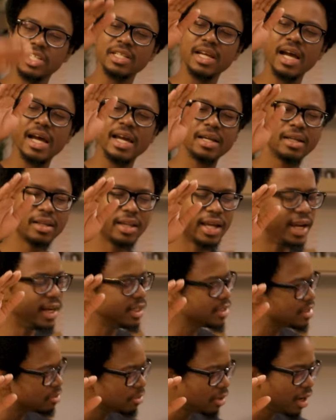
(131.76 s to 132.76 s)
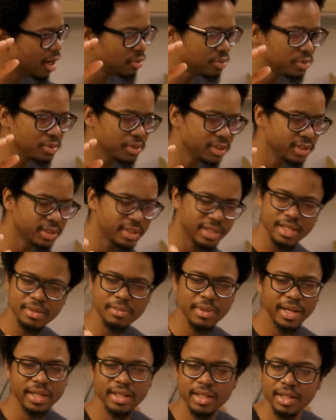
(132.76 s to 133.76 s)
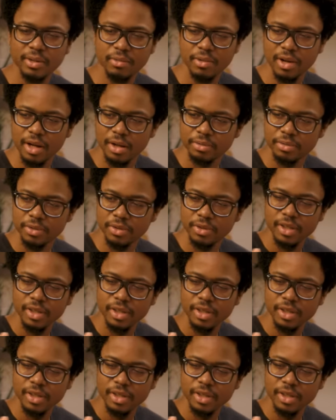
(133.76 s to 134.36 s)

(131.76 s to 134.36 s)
is high class and waffle is, anybody can get waffle.